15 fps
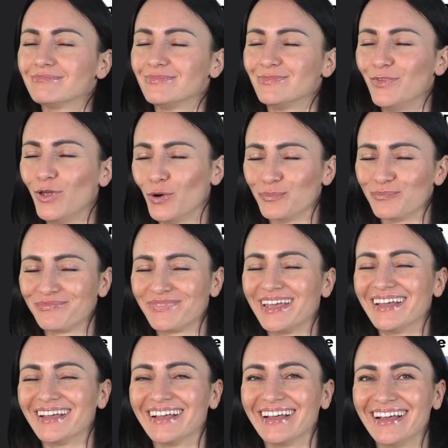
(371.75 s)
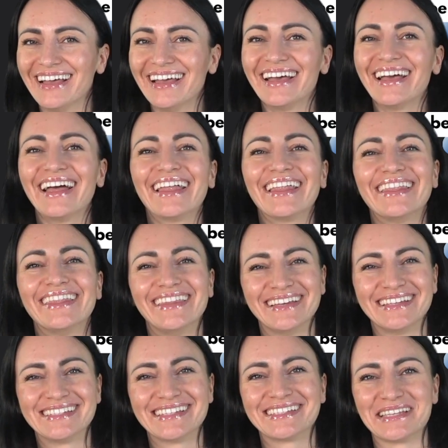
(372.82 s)
No,
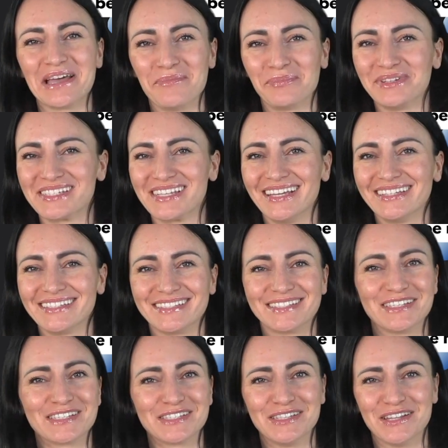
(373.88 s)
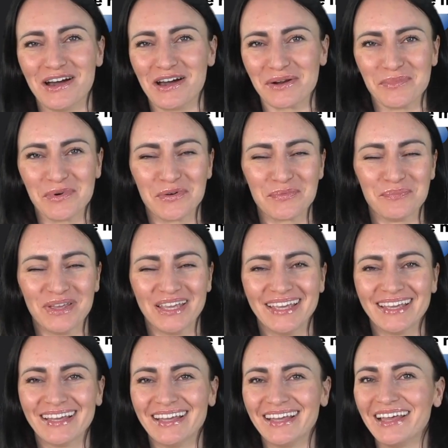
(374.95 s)
this example sentence is not about
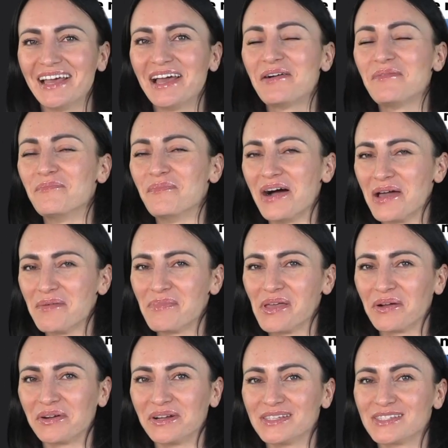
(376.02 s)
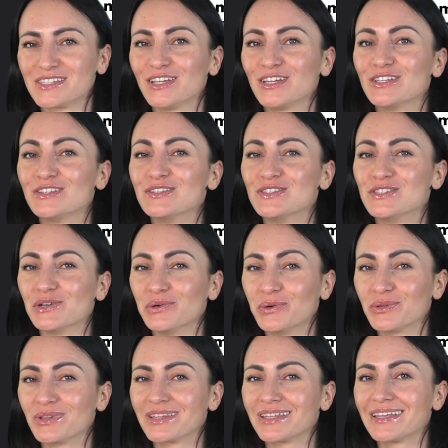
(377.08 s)
me. My parents
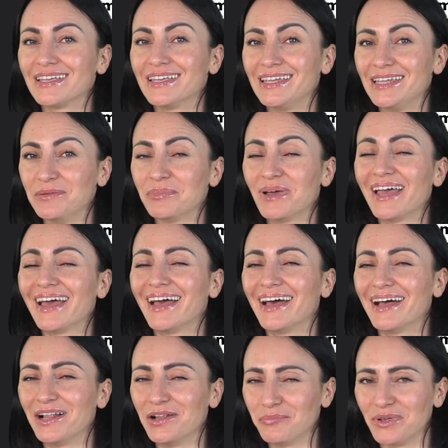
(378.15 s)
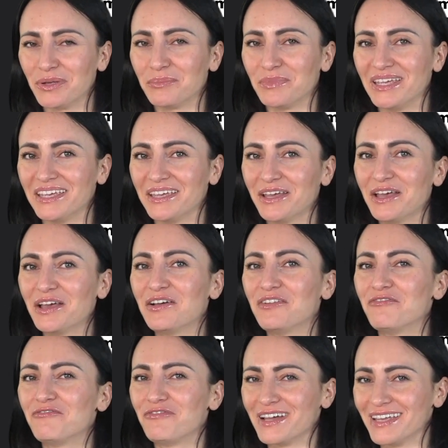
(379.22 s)
don't keep helping me
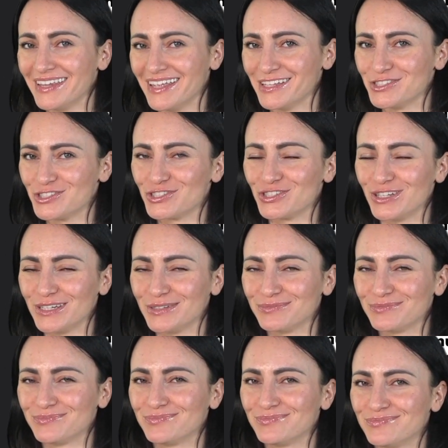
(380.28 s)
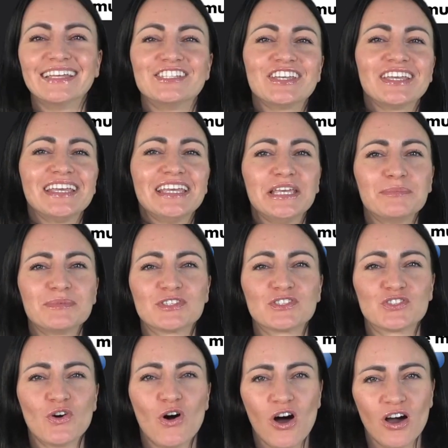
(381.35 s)
financially. She keeps
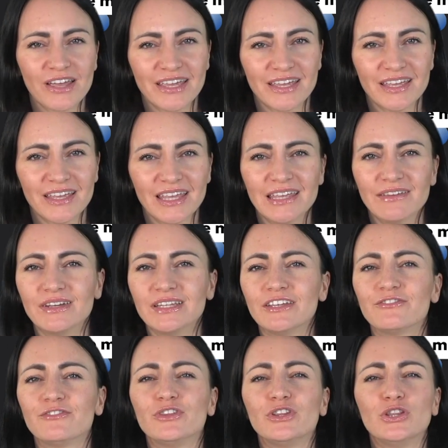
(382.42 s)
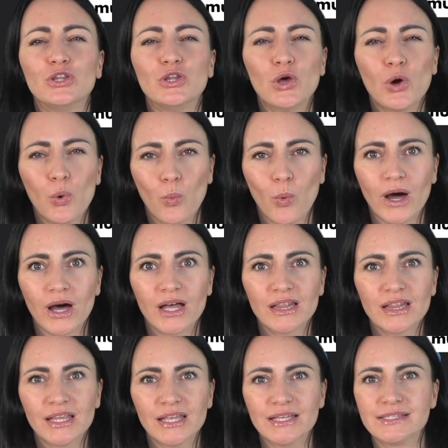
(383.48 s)
talking even if no
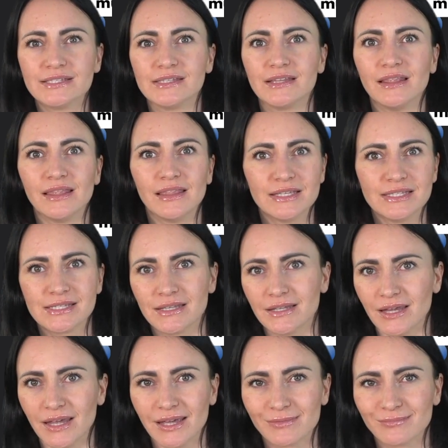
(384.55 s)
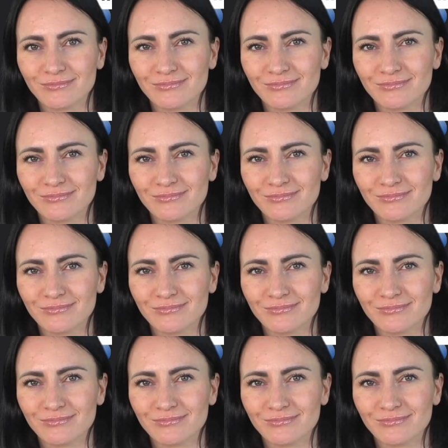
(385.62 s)
one is listening.